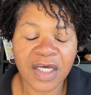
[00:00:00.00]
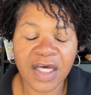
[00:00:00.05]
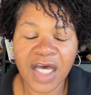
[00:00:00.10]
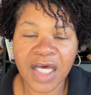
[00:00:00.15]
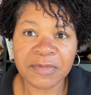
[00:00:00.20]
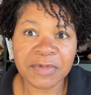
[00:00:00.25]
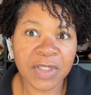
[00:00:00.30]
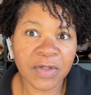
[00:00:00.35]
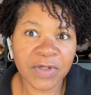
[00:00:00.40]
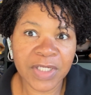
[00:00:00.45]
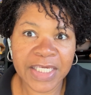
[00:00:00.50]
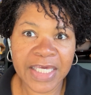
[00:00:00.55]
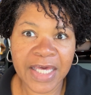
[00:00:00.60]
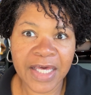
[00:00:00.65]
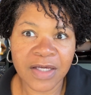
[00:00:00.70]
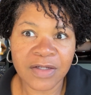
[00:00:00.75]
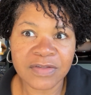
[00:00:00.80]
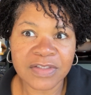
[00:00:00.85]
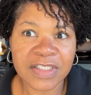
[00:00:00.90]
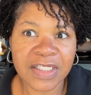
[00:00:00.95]
I'm going
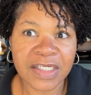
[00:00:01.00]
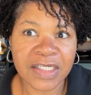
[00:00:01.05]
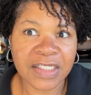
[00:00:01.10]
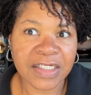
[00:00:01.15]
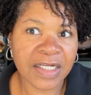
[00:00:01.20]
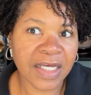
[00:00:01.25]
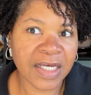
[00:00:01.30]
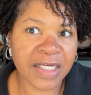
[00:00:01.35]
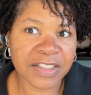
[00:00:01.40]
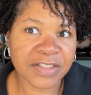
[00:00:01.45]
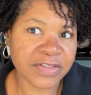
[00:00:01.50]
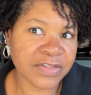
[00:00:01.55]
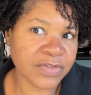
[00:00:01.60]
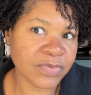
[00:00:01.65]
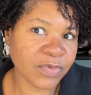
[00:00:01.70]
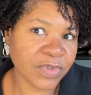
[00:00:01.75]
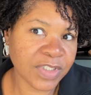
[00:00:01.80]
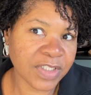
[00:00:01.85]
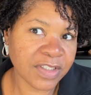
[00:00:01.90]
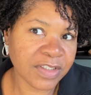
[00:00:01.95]
out and I just
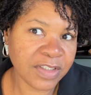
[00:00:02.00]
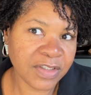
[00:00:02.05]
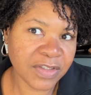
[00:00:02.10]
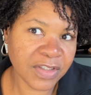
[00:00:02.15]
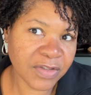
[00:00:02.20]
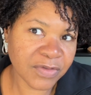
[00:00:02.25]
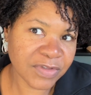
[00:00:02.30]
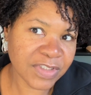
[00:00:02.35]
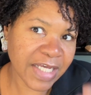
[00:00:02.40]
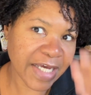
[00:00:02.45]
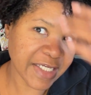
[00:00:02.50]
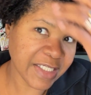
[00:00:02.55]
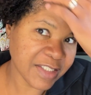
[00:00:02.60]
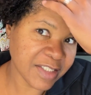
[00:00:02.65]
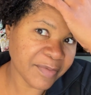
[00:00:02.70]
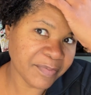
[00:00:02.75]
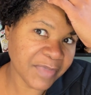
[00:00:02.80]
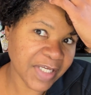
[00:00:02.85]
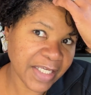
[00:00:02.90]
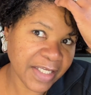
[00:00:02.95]
want to, tighten
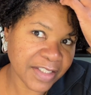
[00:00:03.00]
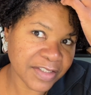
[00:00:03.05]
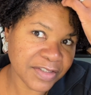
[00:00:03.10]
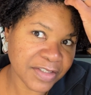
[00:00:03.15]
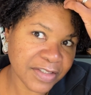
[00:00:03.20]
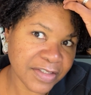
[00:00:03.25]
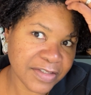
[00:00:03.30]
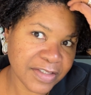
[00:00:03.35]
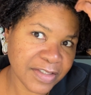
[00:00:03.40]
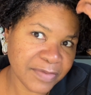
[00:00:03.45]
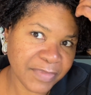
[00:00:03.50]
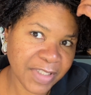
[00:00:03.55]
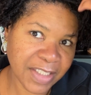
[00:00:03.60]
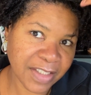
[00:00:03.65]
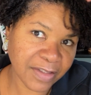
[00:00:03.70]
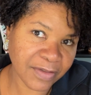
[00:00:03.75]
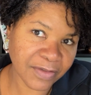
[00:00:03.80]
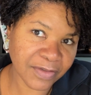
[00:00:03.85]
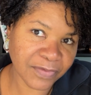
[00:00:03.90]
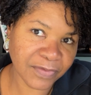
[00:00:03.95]
up my edges and make
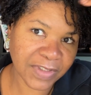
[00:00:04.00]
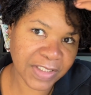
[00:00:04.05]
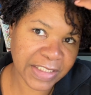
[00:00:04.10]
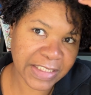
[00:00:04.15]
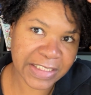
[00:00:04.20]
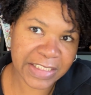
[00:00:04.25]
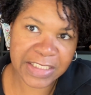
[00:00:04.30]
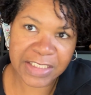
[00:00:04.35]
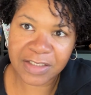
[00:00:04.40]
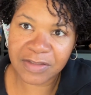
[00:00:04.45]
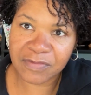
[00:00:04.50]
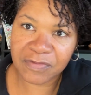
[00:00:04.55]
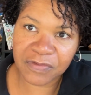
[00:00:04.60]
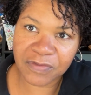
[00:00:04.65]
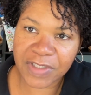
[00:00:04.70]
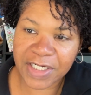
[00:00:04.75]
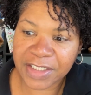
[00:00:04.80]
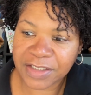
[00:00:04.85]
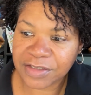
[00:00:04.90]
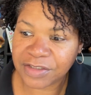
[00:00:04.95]
it look really neat and
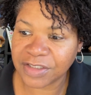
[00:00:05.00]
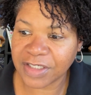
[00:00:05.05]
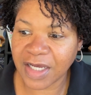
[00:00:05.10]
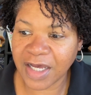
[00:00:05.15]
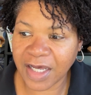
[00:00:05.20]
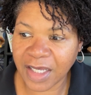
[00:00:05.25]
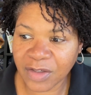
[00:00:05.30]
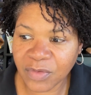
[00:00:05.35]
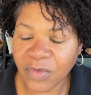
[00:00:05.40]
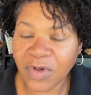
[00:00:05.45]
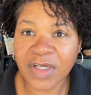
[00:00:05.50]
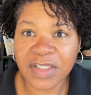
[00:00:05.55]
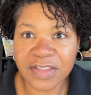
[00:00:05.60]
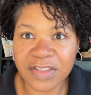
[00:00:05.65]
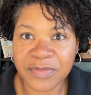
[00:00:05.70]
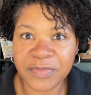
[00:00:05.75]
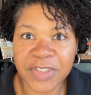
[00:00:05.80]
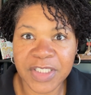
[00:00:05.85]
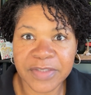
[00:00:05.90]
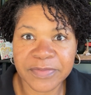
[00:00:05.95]
fresh, I want
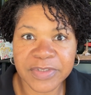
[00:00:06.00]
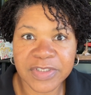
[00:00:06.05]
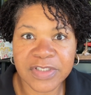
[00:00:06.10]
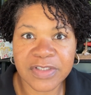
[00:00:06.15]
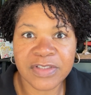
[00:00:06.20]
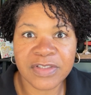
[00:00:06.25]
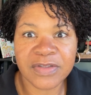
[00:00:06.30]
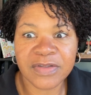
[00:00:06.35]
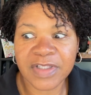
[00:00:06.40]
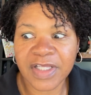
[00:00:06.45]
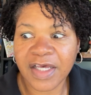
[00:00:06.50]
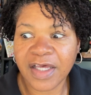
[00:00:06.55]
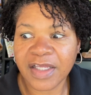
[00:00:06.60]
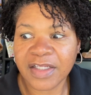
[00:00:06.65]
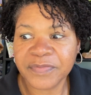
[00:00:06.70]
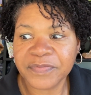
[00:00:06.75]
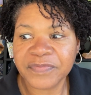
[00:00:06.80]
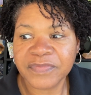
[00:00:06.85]
to be able to do that.